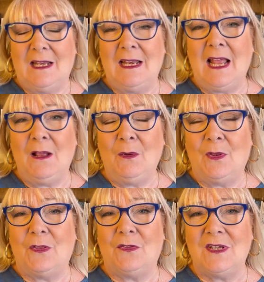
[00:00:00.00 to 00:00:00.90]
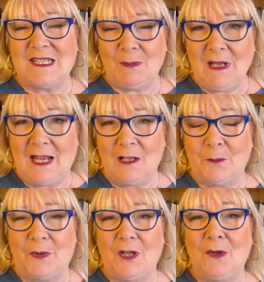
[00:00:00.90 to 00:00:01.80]
Now, this will
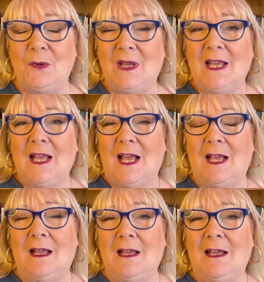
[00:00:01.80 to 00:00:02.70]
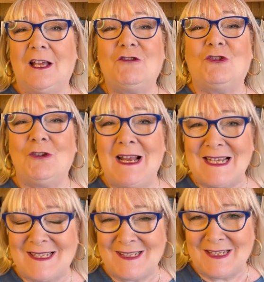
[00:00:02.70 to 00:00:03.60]
help you
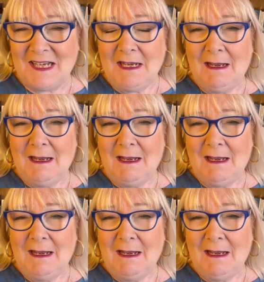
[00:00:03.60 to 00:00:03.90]
address